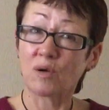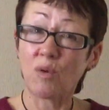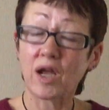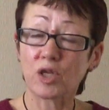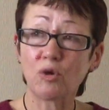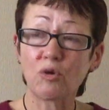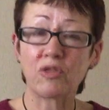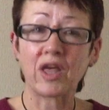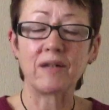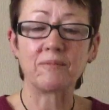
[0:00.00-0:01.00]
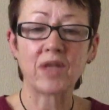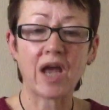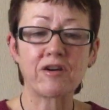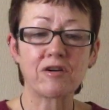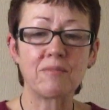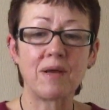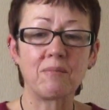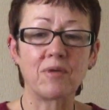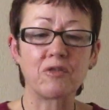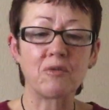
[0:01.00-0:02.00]
quite young then, I can
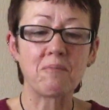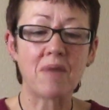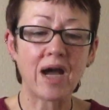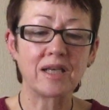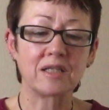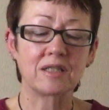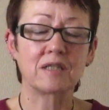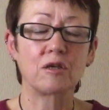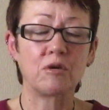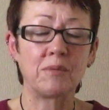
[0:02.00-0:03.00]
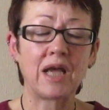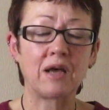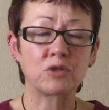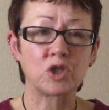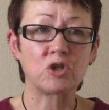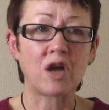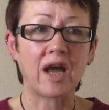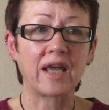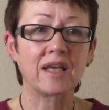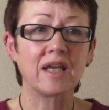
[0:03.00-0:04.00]
remember the miners coming out on strike